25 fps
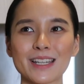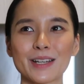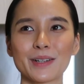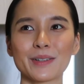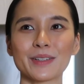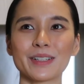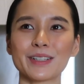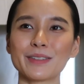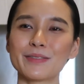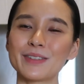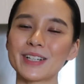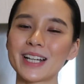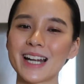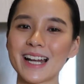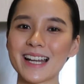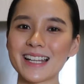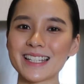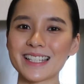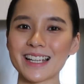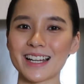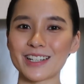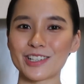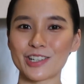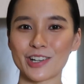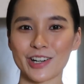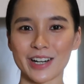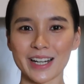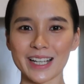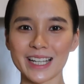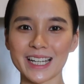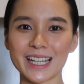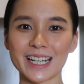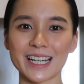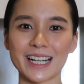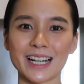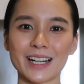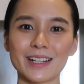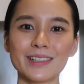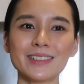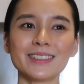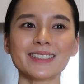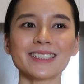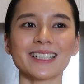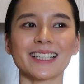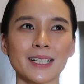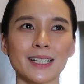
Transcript: So if you guys are trying it out,